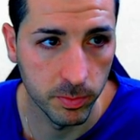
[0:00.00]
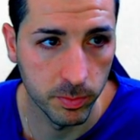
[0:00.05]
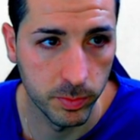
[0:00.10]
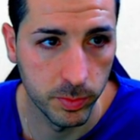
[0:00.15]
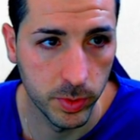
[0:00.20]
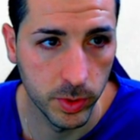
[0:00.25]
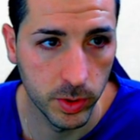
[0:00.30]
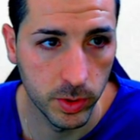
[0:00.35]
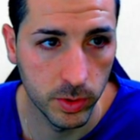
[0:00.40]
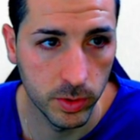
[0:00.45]

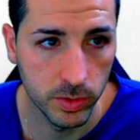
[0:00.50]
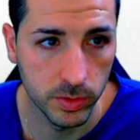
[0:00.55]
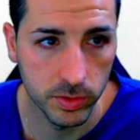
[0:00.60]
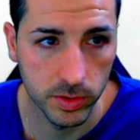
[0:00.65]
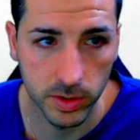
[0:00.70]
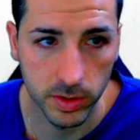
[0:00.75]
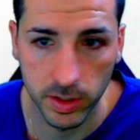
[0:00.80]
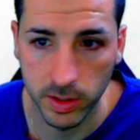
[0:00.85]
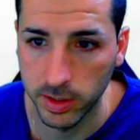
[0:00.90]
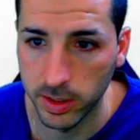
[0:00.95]
bold,
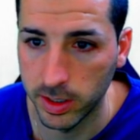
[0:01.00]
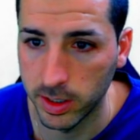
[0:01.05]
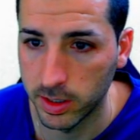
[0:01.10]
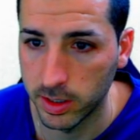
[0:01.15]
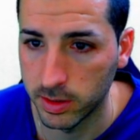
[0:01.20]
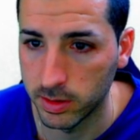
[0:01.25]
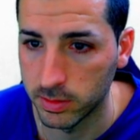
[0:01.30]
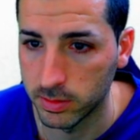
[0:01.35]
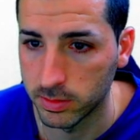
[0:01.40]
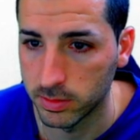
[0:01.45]
and
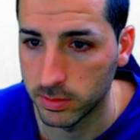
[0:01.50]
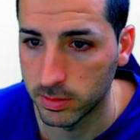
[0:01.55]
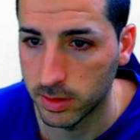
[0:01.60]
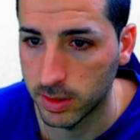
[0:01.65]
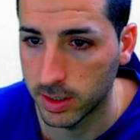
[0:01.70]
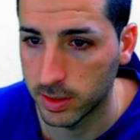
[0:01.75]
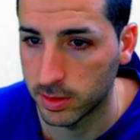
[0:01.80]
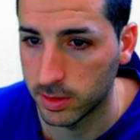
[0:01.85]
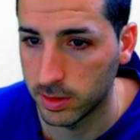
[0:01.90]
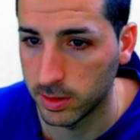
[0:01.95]
then
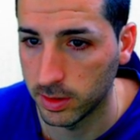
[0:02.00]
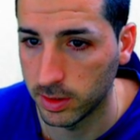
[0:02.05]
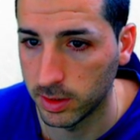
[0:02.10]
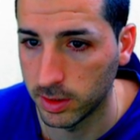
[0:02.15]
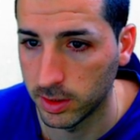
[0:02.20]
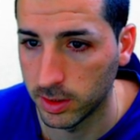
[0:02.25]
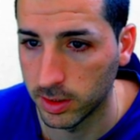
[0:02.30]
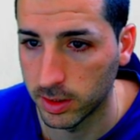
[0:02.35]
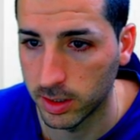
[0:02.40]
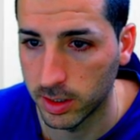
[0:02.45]
at
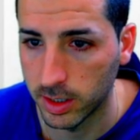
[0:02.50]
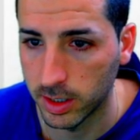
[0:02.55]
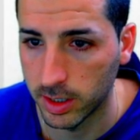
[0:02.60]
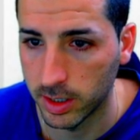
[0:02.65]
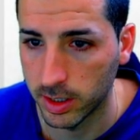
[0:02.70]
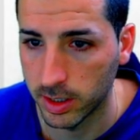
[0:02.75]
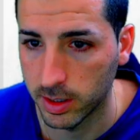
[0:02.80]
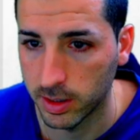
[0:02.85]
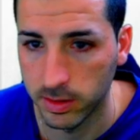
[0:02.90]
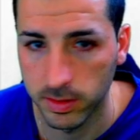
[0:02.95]
the
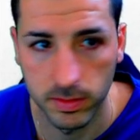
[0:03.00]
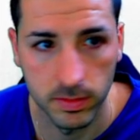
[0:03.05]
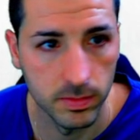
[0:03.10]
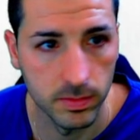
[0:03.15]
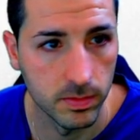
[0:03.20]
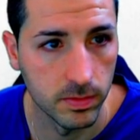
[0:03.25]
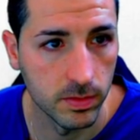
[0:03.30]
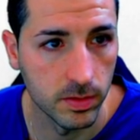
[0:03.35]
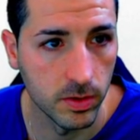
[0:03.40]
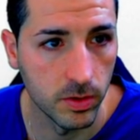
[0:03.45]

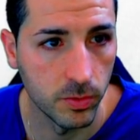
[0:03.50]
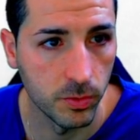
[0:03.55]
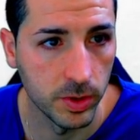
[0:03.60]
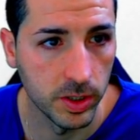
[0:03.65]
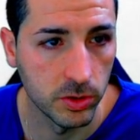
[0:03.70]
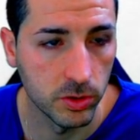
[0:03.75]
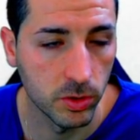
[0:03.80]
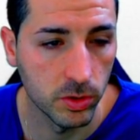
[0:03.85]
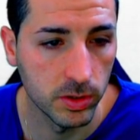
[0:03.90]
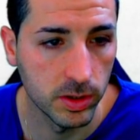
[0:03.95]
we
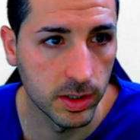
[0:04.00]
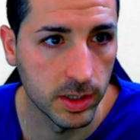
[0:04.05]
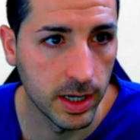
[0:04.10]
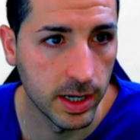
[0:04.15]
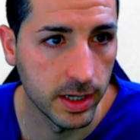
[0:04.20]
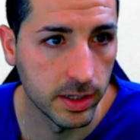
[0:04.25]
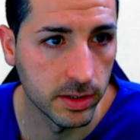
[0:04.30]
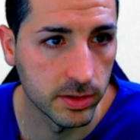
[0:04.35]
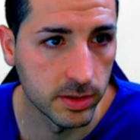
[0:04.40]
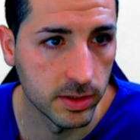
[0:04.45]
need dotted
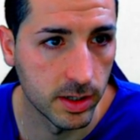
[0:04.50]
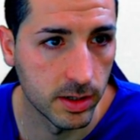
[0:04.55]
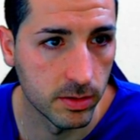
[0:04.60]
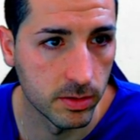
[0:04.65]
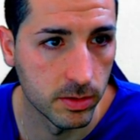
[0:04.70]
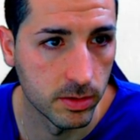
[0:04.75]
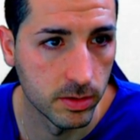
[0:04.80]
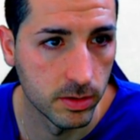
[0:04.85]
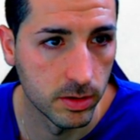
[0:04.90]
lines now.